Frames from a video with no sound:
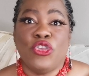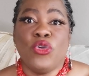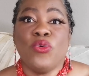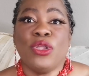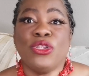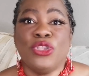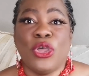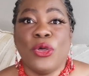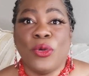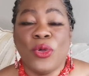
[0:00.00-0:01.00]
you will
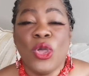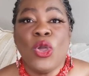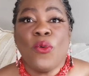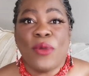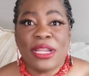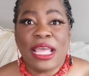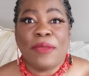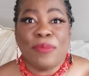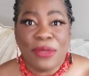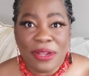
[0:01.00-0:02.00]
know when
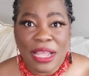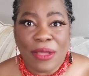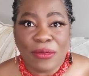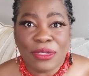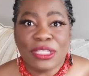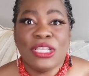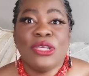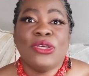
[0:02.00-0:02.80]
I put out